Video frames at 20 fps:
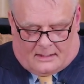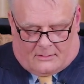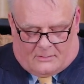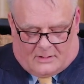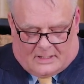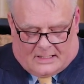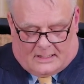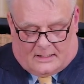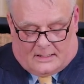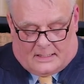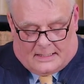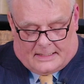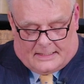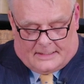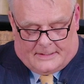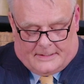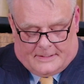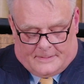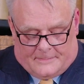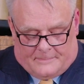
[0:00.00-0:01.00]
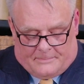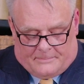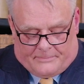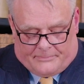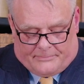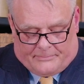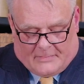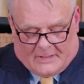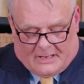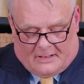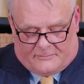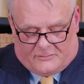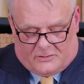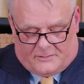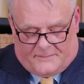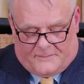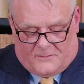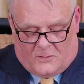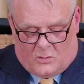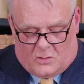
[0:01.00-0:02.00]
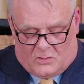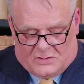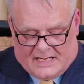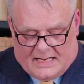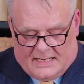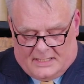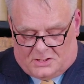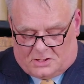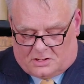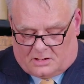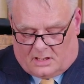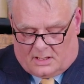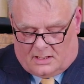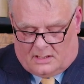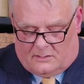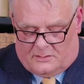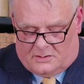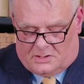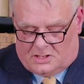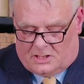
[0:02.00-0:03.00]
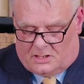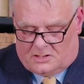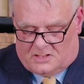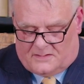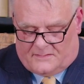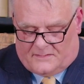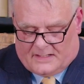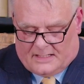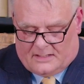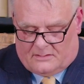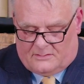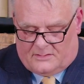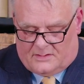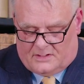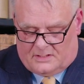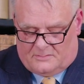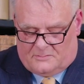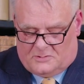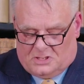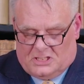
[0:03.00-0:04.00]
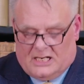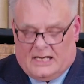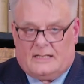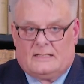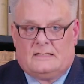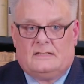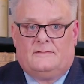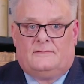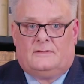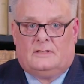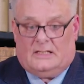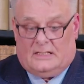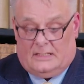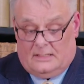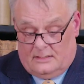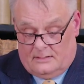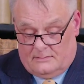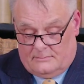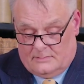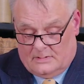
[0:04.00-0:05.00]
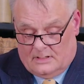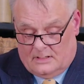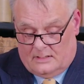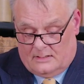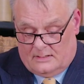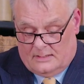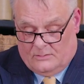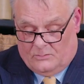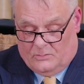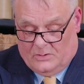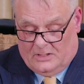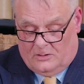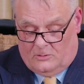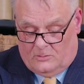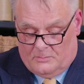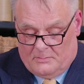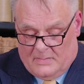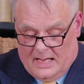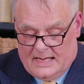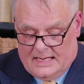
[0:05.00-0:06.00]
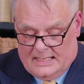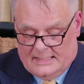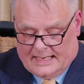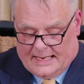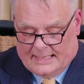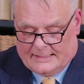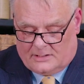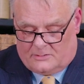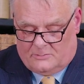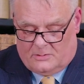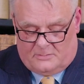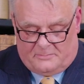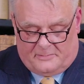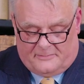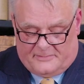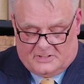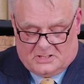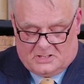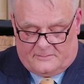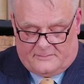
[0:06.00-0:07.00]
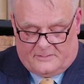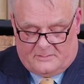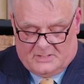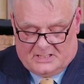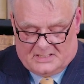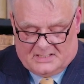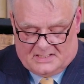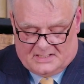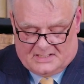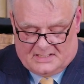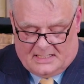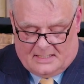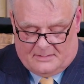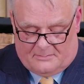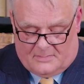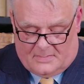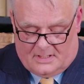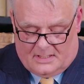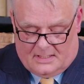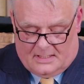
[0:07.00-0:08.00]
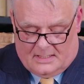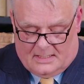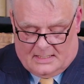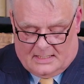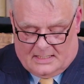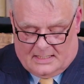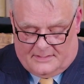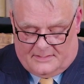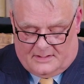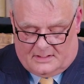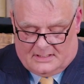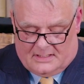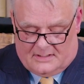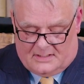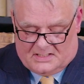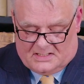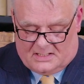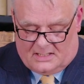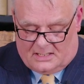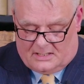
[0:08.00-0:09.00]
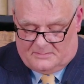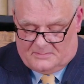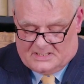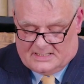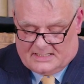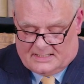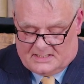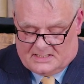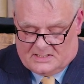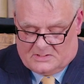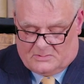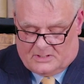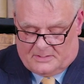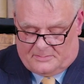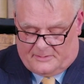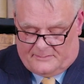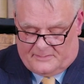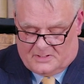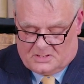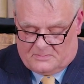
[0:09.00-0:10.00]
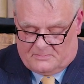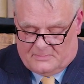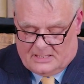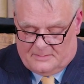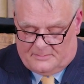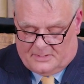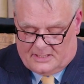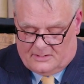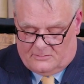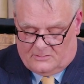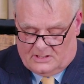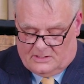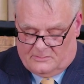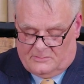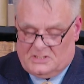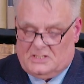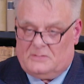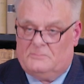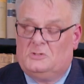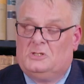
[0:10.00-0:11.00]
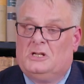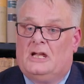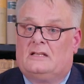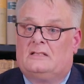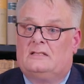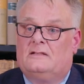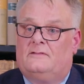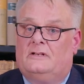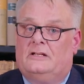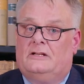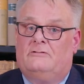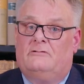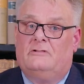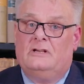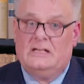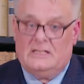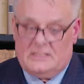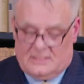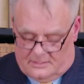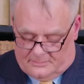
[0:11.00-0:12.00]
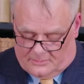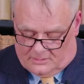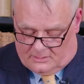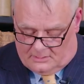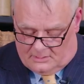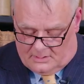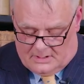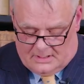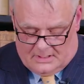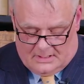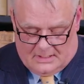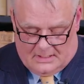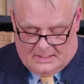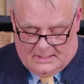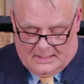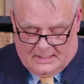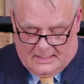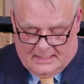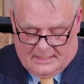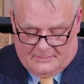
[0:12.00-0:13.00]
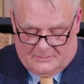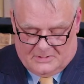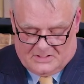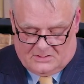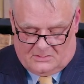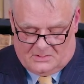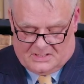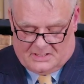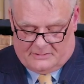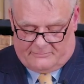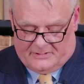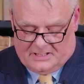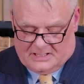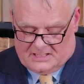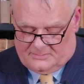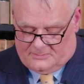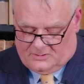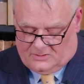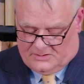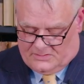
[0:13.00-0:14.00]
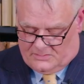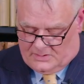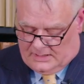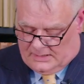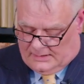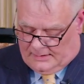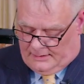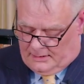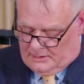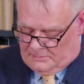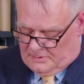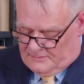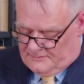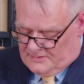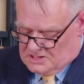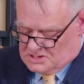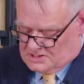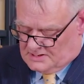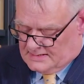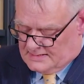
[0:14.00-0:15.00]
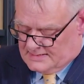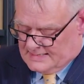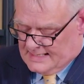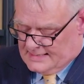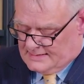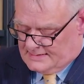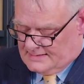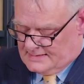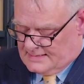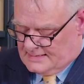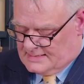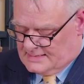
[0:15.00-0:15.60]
Well, after a 4-day trial, the judge found that objectively the will made adequate provision for Mrs. Sim and that in the circumstances where provision made by the will was objectively reasonable, it was also reasonable to include a provision intended to